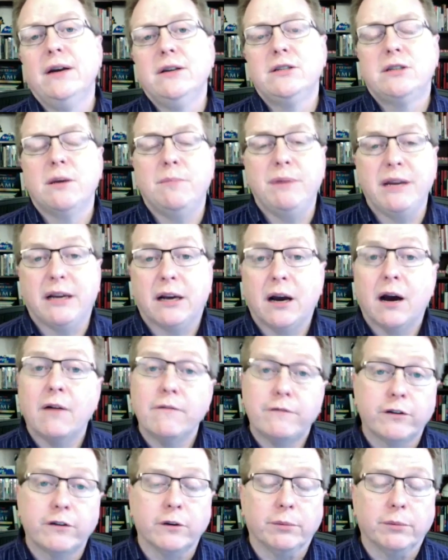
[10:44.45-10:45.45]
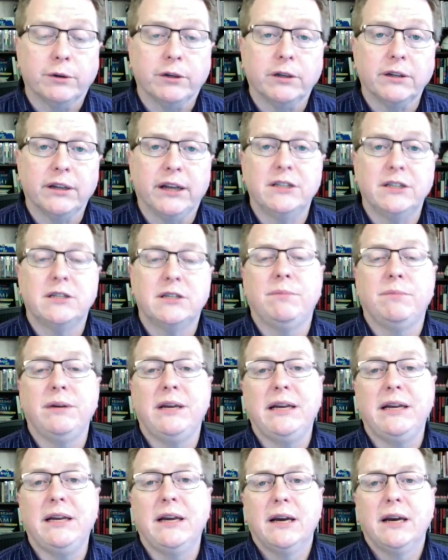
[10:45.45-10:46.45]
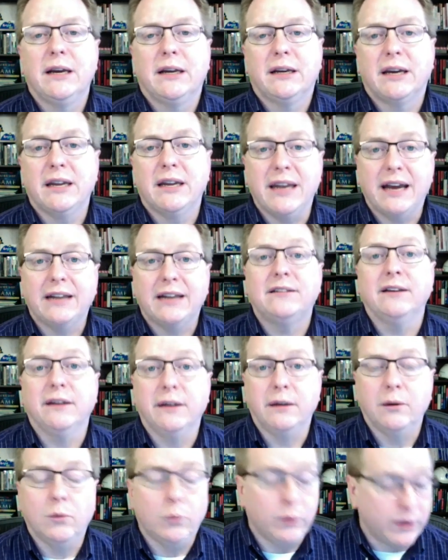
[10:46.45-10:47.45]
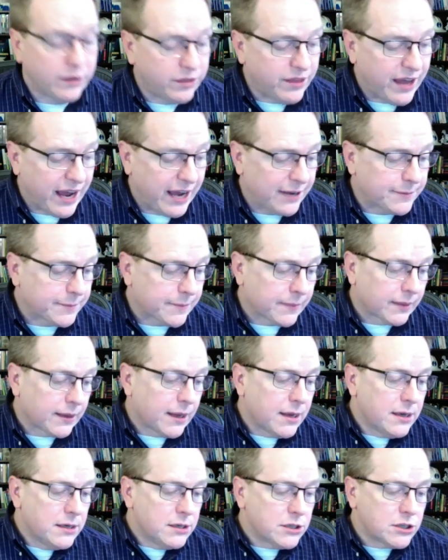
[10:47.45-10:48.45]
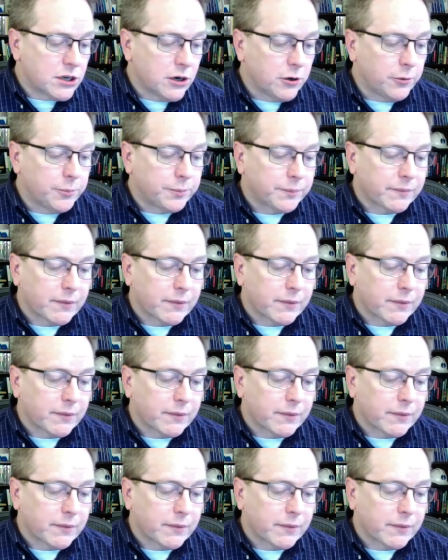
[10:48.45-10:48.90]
to be comfortable and to be connected with that. So